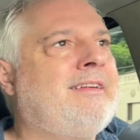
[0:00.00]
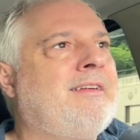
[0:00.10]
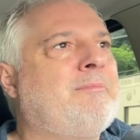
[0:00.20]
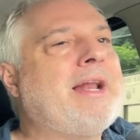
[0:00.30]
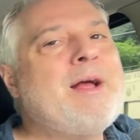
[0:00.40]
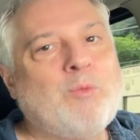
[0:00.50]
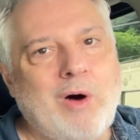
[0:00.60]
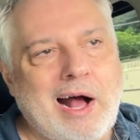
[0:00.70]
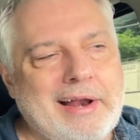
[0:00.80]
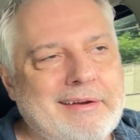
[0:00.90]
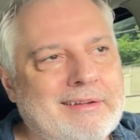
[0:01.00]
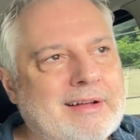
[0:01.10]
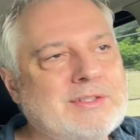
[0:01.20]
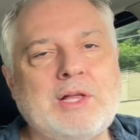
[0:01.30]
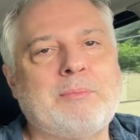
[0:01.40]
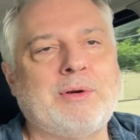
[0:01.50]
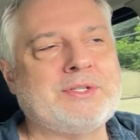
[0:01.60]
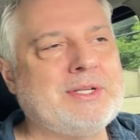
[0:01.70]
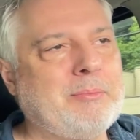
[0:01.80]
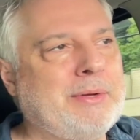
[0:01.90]
but I won. I was the only
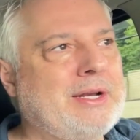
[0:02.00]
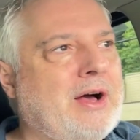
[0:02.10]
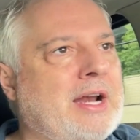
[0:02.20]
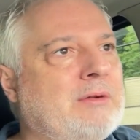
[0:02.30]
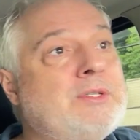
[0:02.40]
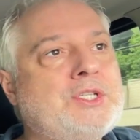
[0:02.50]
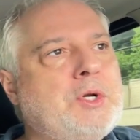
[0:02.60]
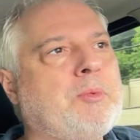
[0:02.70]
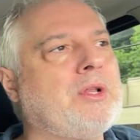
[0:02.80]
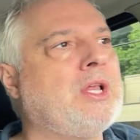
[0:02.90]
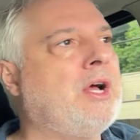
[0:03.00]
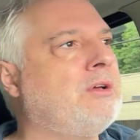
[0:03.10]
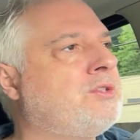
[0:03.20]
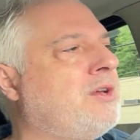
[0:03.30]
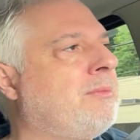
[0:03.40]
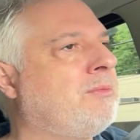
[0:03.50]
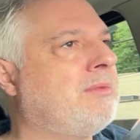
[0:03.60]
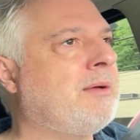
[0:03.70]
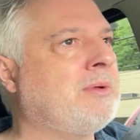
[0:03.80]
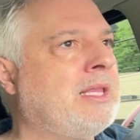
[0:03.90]
person to bid on it. It was super low, so
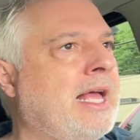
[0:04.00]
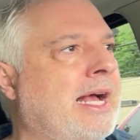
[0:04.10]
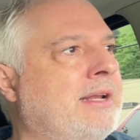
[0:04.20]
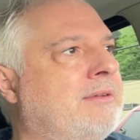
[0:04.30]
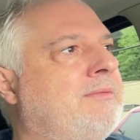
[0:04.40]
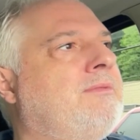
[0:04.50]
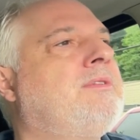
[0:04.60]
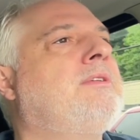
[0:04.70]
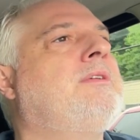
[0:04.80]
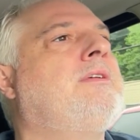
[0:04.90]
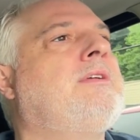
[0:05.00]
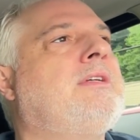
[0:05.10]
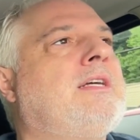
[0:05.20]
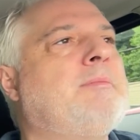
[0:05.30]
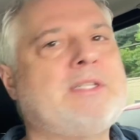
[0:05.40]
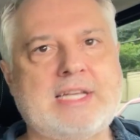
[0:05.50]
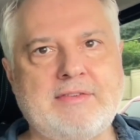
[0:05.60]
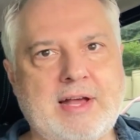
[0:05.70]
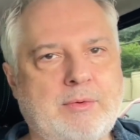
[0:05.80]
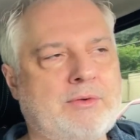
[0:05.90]
I'm glad. I'm gonna save
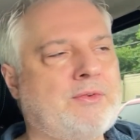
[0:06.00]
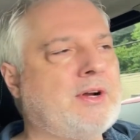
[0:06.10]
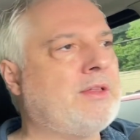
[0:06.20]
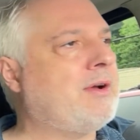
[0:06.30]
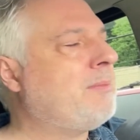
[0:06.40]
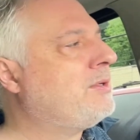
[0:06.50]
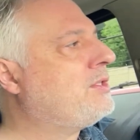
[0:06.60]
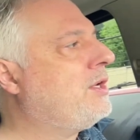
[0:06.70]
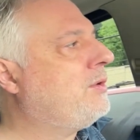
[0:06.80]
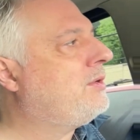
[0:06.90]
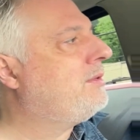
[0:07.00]
that one for another episode.